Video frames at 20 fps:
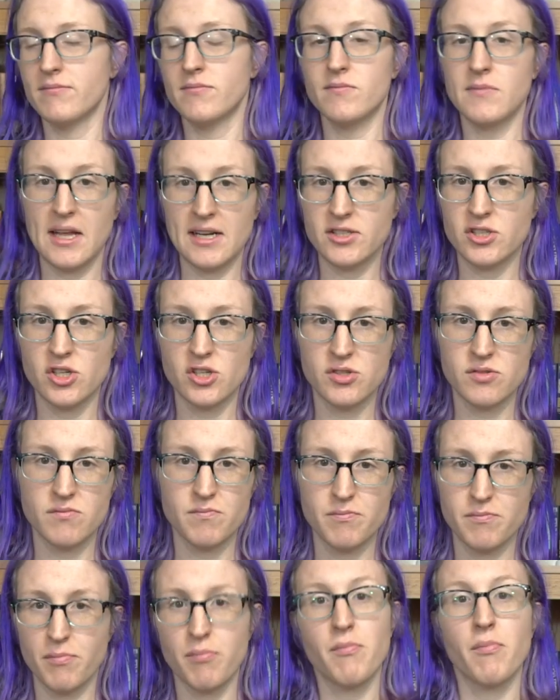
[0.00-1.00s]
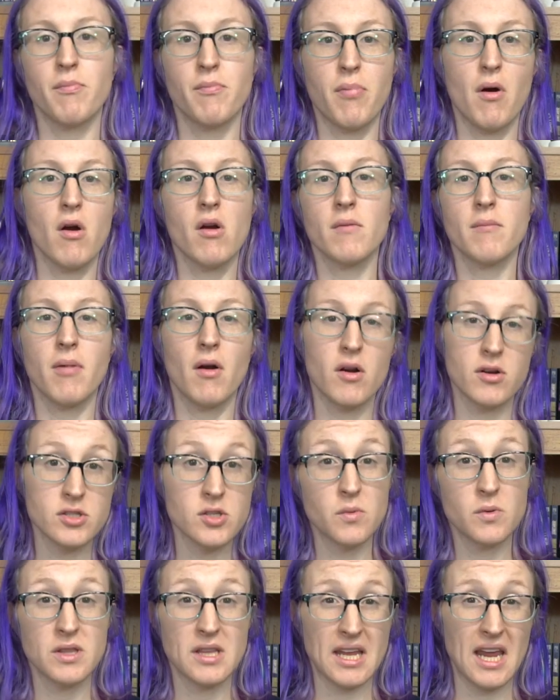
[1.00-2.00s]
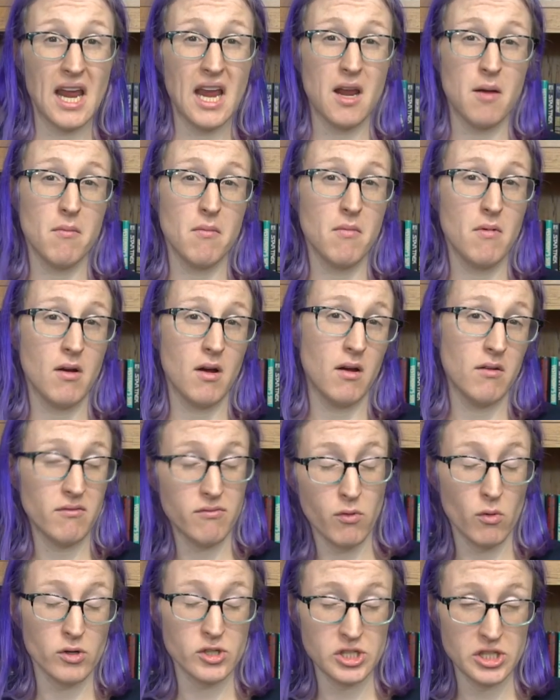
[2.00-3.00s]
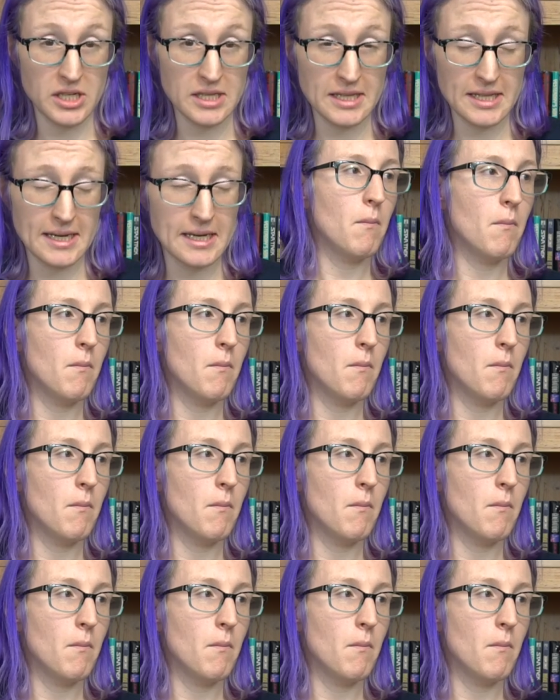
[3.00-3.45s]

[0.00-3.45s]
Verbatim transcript: That's just part and parcel with the game, unfortunately.